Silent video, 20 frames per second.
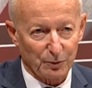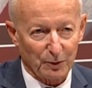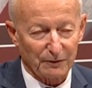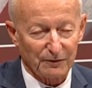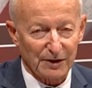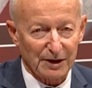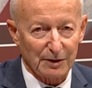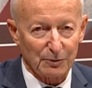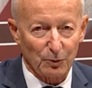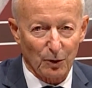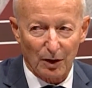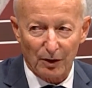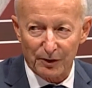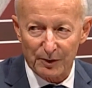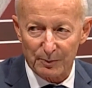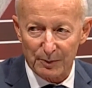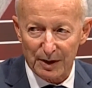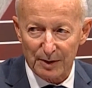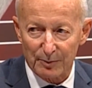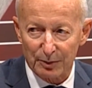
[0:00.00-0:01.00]
we've seen
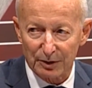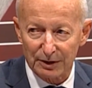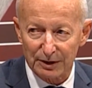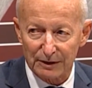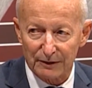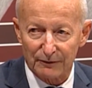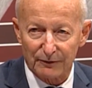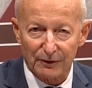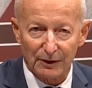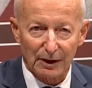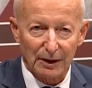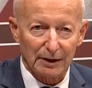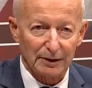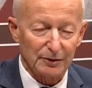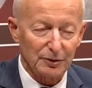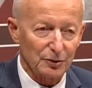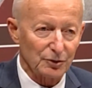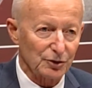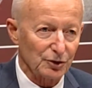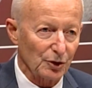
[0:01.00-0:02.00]
wealthy people leave
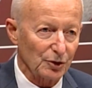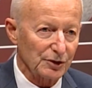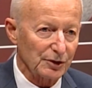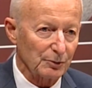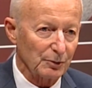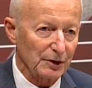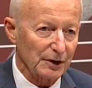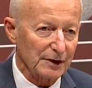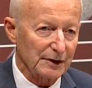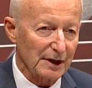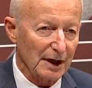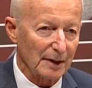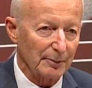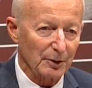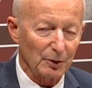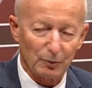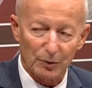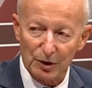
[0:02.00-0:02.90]
New Jersey when this happened.